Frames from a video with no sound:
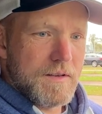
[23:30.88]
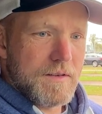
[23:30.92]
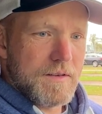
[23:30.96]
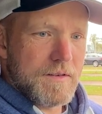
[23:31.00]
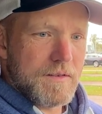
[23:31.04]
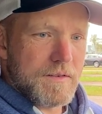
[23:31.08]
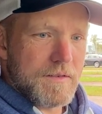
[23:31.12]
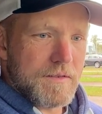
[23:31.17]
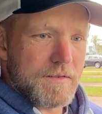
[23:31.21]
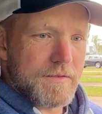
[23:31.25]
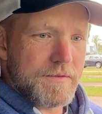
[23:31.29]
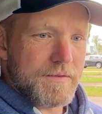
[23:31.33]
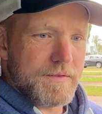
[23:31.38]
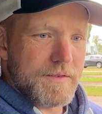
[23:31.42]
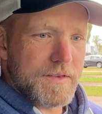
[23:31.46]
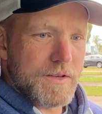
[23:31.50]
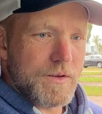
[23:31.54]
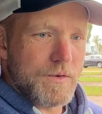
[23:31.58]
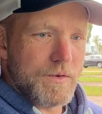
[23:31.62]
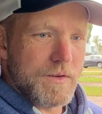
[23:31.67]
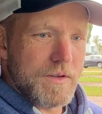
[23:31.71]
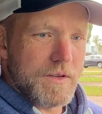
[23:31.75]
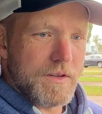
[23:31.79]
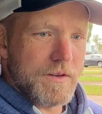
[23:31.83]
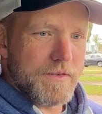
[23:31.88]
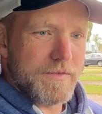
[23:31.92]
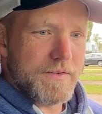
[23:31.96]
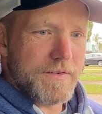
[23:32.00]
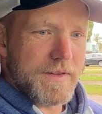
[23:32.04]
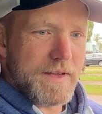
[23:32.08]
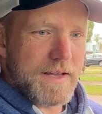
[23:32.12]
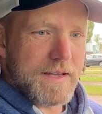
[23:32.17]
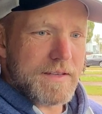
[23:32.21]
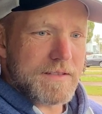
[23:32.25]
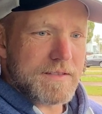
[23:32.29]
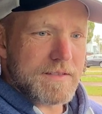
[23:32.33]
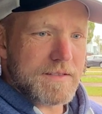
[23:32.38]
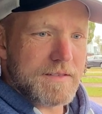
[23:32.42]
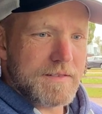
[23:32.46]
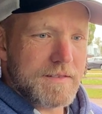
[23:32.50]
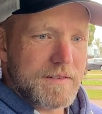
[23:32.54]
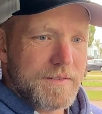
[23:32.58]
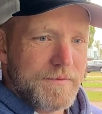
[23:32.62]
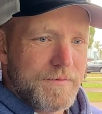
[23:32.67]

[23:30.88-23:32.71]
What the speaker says: Going a little fast.